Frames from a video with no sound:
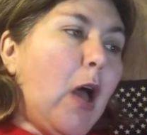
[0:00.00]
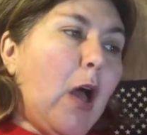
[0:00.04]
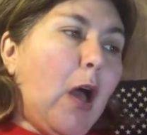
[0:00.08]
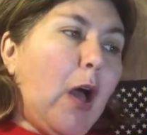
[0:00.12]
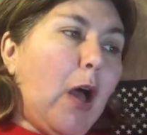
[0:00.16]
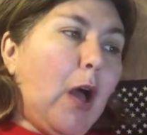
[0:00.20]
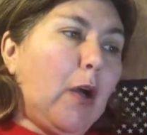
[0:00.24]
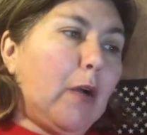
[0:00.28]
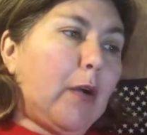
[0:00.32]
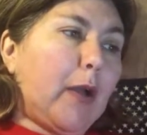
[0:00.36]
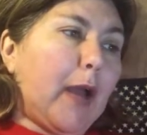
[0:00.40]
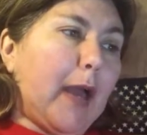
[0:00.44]

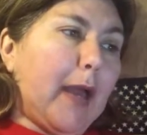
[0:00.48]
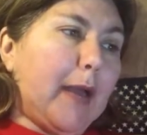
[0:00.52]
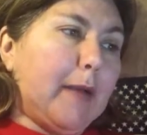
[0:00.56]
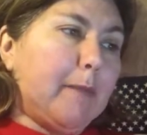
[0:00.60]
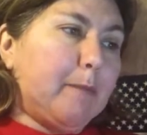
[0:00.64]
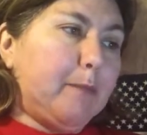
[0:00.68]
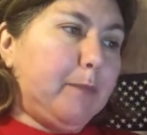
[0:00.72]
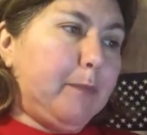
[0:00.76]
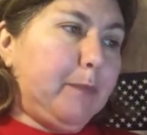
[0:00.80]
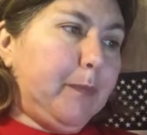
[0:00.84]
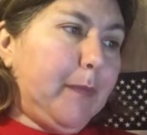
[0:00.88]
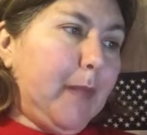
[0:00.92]
Okay.
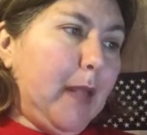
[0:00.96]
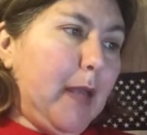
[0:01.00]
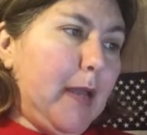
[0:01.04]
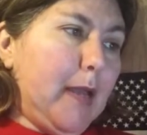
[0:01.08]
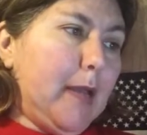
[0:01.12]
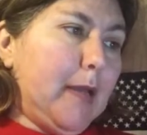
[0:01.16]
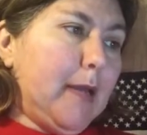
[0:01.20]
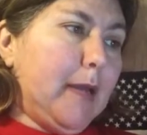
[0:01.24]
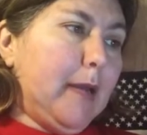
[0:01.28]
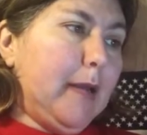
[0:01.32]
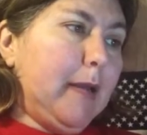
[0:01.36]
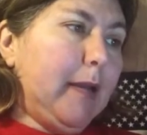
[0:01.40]

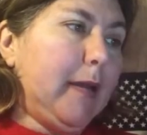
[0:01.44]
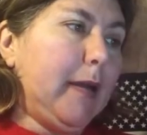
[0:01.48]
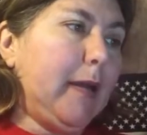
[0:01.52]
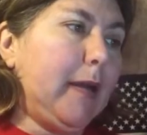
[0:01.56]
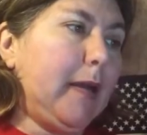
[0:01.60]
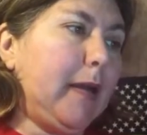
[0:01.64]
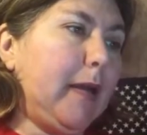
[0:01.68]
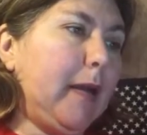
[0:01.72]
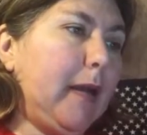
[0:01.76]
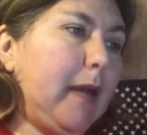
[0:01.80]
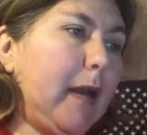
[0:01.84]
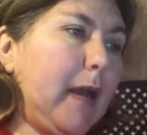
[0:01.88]

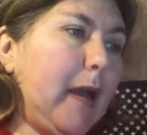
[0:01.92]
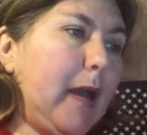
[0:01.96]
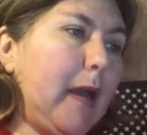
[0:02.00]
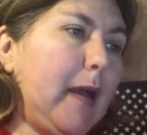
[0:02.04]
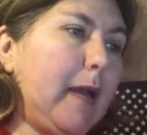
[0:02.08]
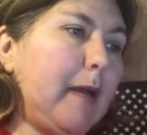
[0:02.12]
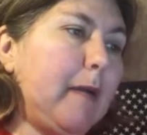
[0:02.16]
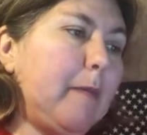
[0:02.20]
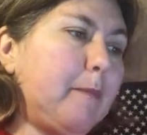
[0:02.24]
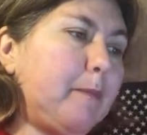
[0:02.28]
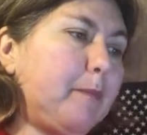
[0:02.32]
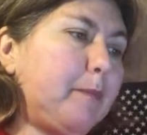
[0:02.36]

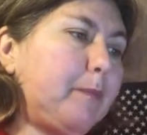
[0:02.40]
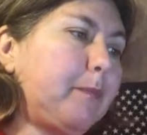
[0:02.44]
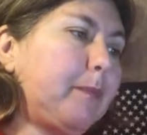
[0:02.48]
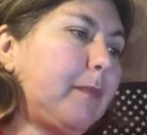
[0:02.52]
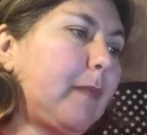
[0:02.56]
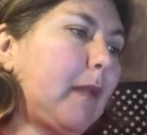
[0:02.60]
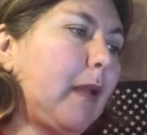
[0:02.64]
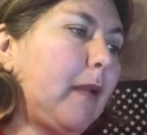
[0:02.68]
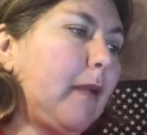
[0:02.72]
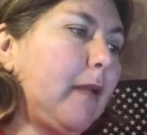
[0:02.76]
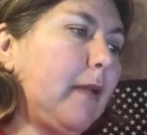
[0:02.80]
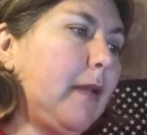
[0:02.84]

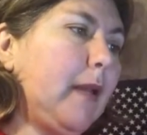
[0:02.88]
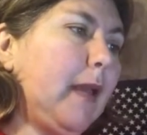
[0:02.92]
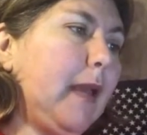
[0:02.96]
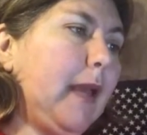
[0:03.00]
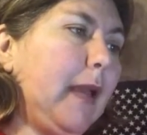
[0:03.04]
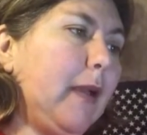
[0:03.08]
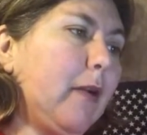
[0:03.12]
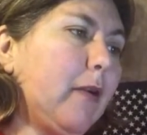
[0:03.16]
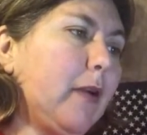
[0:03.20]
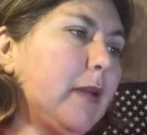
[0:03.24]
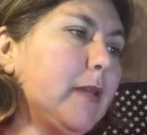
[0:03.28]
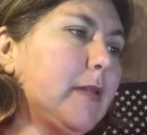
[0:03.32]

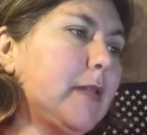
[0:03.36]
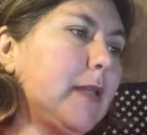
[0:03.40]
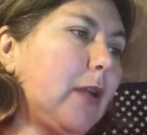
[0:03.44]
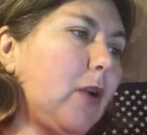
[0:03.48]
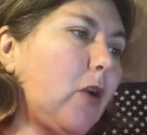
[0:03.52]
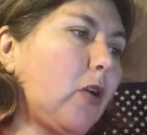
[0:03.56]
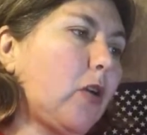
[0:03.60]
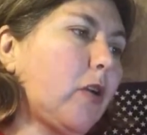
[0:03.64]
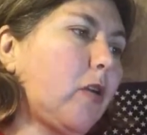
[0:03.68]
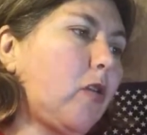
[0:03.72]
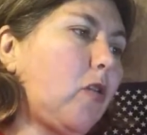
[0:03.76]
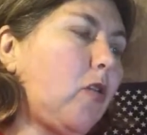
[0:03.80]
Here is the
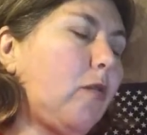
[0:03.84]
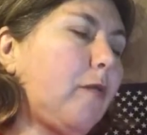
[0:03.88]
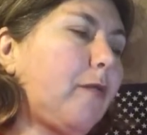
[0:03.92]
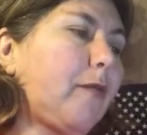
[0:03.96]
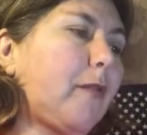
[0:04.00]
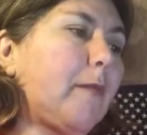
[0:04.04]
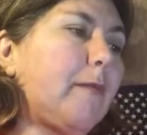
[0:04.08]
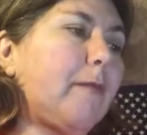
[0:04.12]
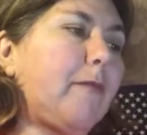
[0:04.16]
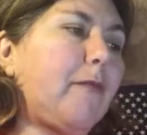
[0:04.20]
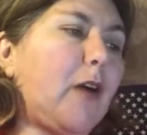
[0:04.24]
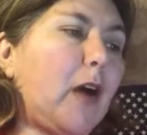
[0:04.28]
article
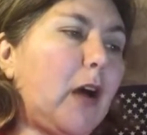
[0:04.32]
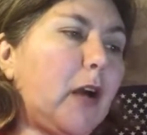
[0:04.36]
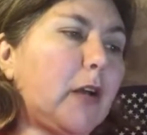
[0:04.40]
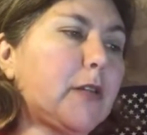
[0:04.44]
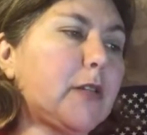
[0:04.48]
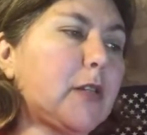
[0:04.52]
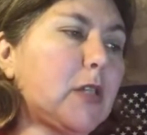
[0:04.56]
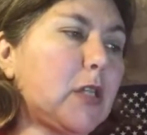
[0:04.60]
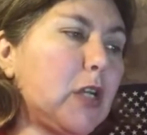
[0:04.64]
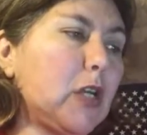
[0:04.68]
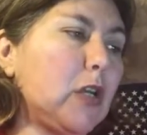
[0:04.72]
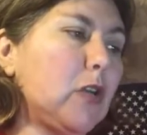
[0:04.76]
from
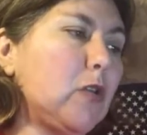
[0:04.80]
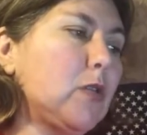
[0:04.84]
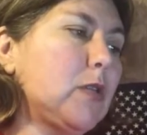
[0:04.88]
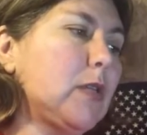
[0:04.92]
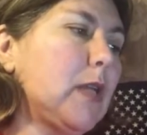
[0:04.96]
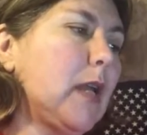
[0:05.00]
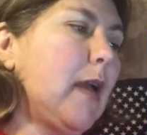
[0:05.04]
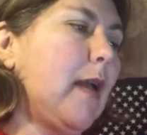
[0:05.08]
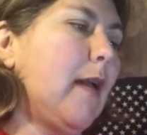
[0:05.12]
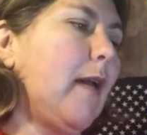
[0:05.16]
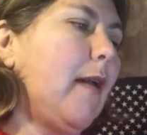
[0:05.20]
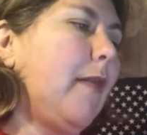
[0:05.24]
Fox News
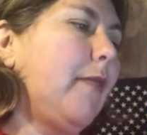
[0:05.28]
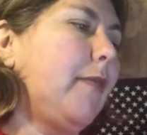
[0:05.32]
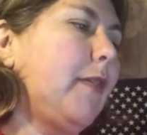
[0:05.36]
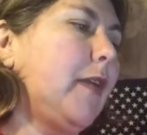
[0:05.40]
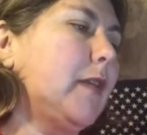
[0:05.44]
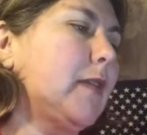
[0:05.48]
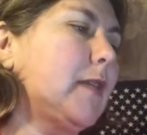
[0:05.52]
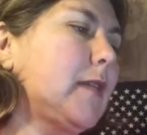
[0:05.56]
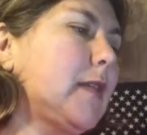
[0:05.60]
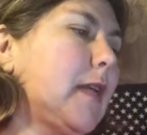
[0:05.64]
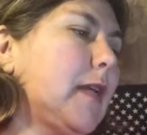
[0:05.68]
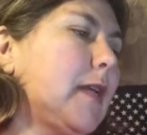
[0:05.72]

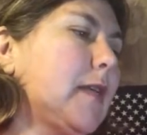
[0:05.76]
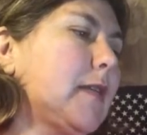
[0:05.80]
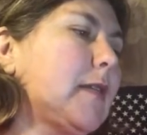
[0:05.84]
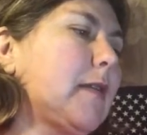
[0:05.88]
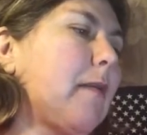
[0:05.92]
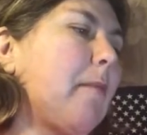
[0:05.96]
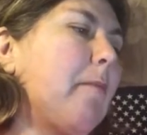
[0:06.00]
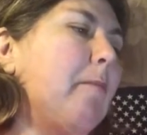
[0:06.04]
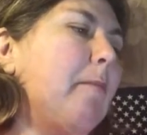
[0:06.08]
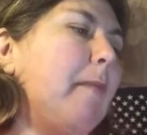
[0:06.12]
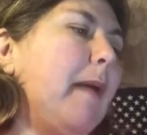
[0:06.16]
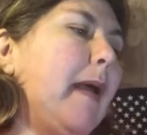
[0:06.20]
that
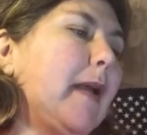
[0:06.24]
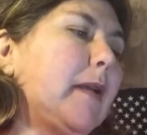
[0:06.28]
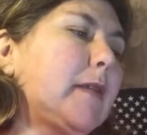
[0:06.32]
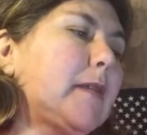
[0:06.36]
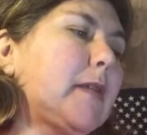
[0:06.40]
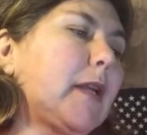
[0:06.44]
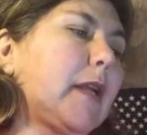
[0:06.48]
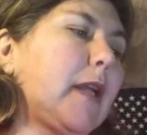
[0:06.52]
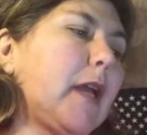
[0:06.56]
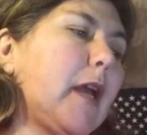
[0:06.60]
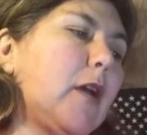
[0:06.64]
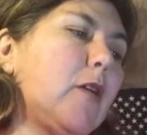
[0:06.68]
says
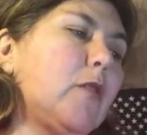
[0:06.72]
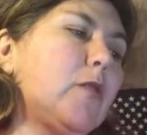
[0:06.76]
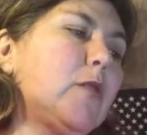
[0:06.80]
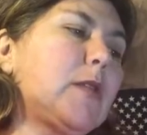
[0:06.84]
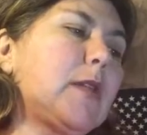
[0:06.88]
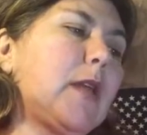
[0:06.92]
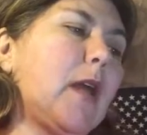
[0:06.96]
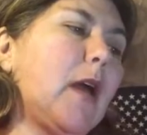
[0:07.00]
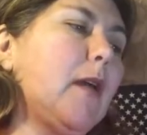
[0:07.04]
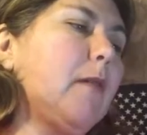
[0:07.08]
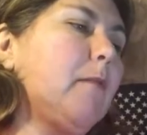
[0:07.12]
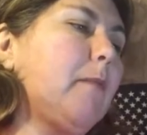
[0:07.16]
Mexico's
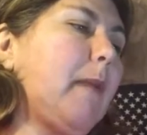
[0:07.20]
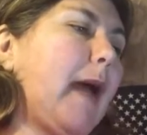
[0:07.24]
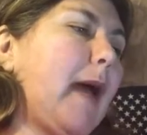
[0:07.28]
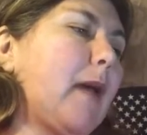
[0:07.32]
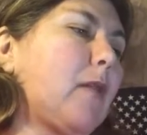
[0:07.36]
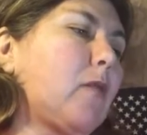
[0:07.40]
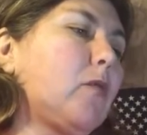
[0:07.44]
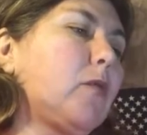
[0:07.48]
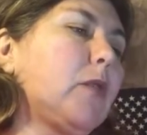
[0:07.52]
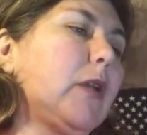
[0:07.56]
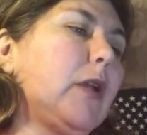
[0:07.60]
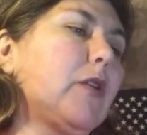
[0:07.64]
gun
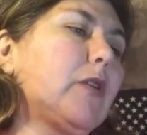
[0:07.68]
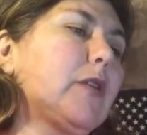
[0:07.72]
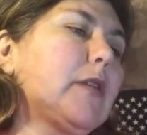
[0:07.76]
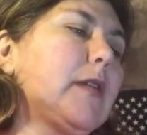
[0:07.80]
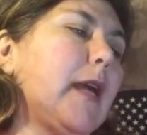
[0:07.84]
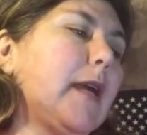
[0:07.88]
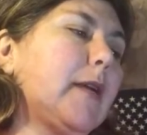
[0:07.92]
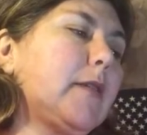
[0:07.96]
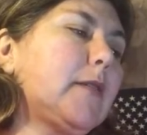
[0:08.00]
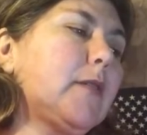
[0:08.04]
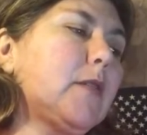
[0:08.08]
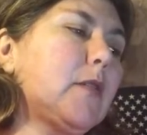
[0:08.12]
battle near
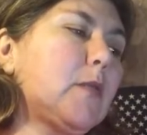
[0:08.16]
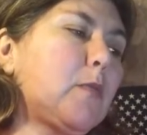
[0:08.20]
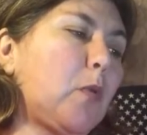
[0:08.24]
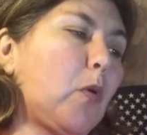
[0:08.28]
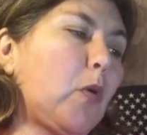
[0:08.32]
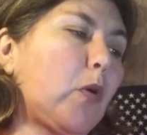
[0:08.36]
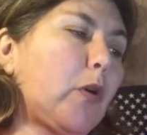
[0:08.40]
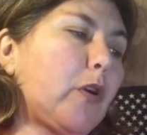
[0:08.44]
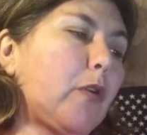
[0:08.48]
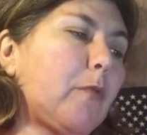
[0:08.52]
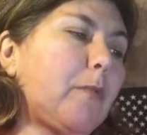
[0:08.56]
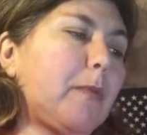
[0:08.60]
Texas
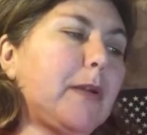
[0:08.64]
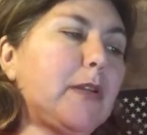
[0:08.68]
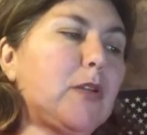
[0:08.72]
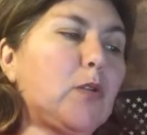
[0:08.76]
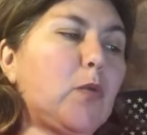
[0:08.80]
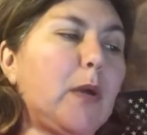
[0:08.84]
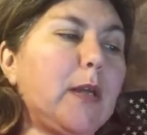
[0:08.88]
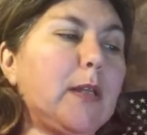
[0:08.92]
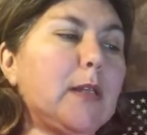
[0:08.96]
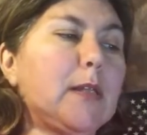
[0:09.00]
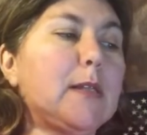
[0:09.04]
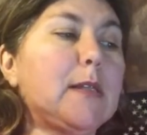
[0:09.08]
border
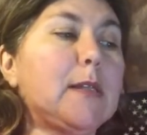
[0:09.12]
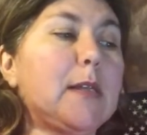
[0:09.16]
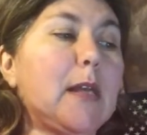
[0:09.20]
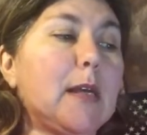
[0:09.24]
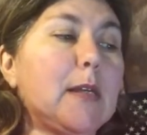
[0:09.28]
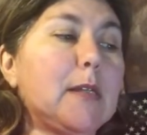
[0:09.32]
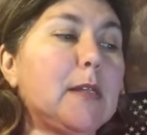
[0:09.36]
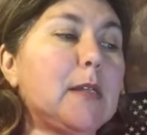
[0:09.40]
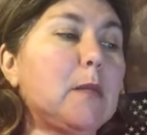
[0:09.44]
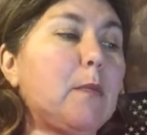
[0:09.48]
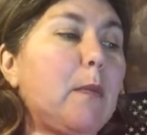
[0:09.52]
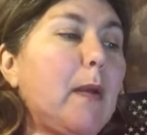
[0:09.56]
between
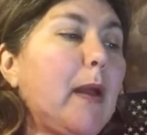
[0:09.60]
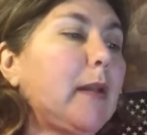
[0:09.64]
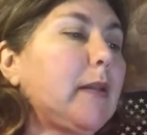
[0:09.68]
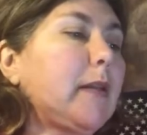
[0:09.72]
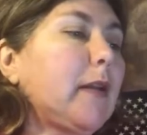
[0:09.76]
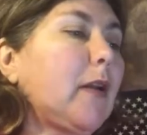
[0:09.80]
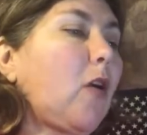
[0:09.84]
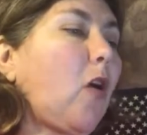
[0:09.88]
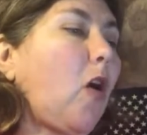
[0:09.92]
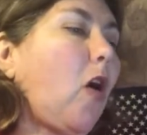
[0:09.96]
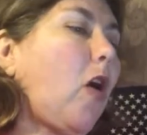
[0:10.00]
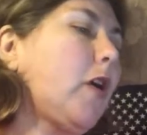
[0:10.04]

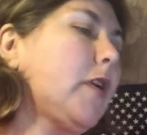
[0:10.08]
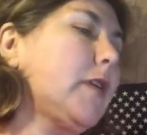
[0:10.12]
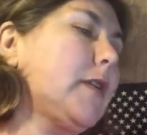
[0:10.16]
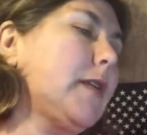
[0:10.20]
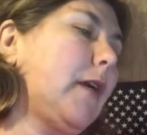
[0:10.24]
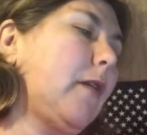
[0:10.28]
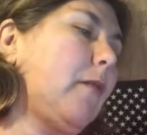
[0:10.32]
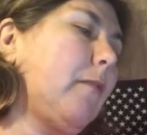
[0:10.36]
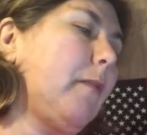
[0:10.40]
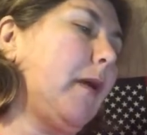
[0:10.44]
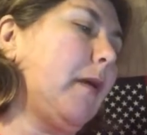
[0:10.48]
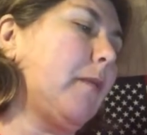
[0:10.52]
suspected
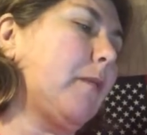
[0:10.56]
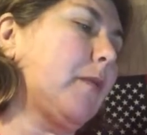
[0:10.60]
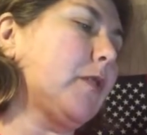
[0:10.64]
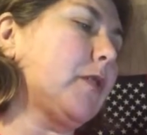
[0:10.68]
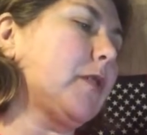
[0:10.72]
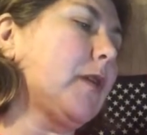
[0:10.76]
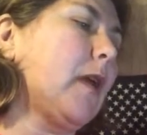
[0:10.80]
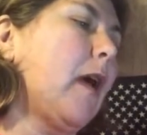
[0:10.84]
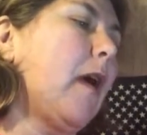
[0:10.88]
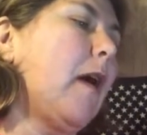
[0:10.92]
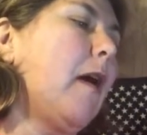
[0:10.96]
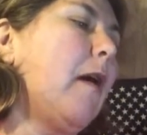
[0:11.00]
cartel members.